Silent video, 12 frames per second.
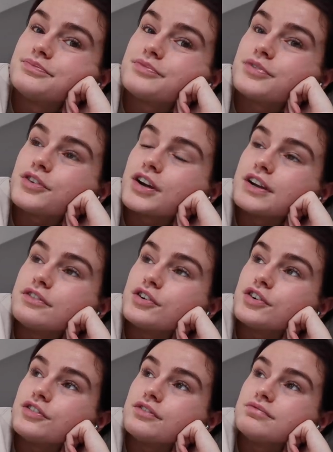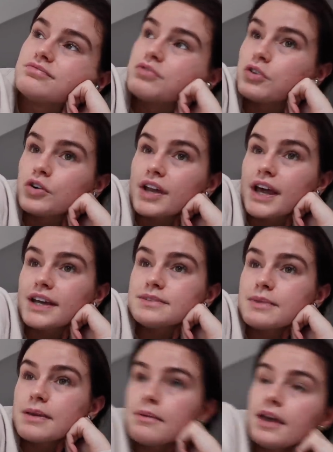three, four four days
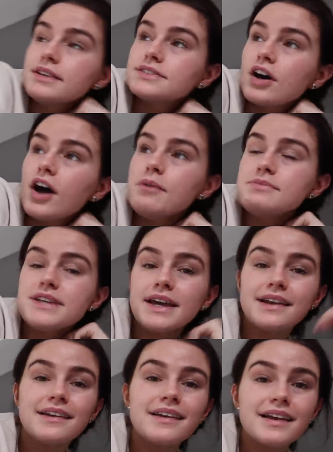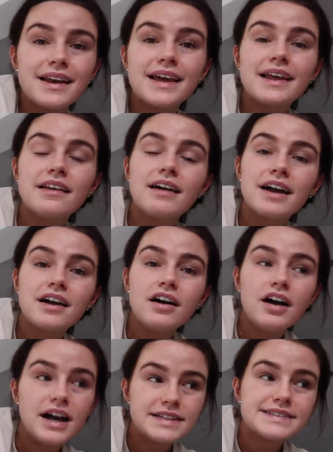maybe. So I'm technically like
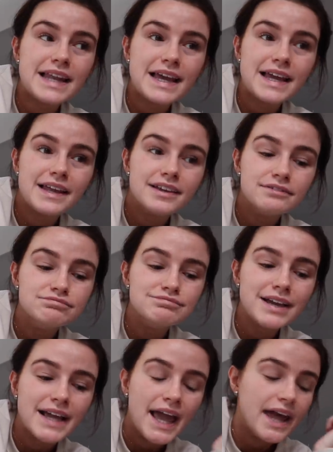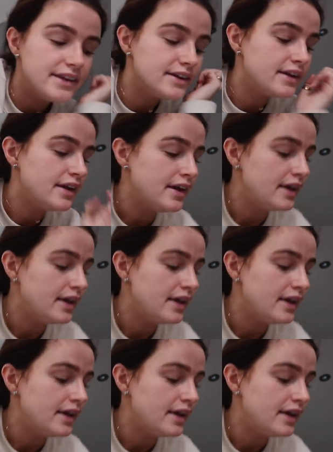isolating again.